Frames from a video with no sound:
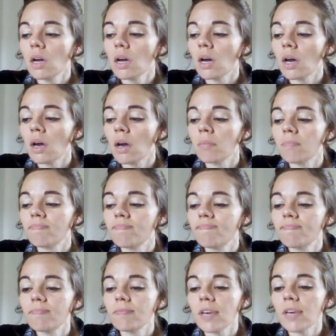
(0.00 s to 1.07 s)

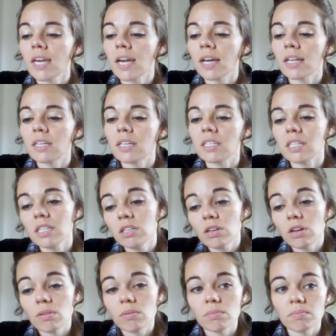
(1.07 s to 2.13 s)
And you
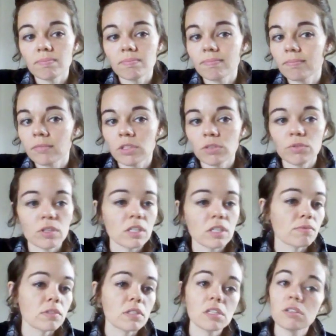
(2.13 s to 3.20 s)
know,
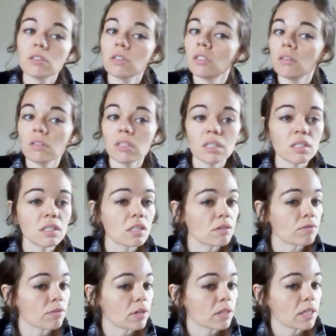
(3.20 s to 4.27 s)
different teachers do things
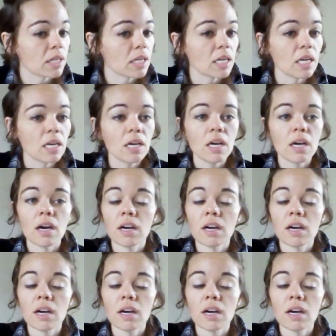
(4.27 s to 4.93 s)
differently.